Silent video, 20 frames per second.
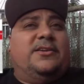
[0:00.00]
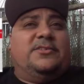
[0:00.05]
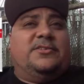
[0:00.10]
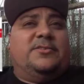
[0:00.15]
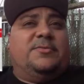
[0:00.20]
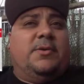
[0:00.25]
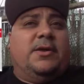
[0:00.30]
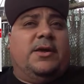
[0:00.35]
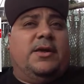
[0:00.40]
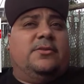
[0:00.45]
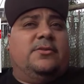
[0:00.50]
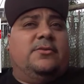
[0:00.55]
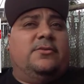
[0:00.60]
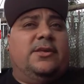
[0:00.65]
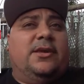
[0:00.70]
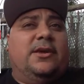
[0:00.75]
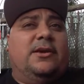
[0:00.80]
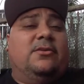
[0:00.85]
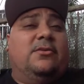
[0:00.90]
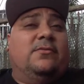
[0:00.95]
else plan to
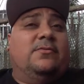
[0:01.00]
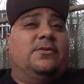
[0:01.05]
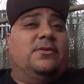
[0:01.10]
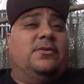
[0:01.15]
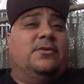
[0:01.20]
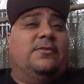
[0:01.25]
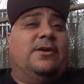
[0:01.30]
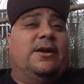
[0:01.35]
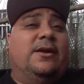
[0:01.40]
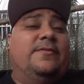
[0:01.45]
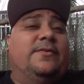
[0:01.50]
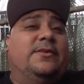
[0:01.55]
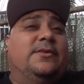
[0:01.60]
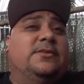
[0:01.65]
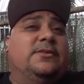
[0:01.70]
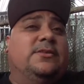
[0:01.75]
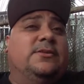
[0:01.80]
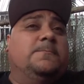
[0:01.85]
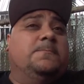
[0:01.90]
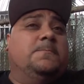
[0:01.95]
take over the
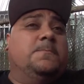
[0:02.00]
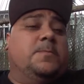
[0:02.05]
Ravens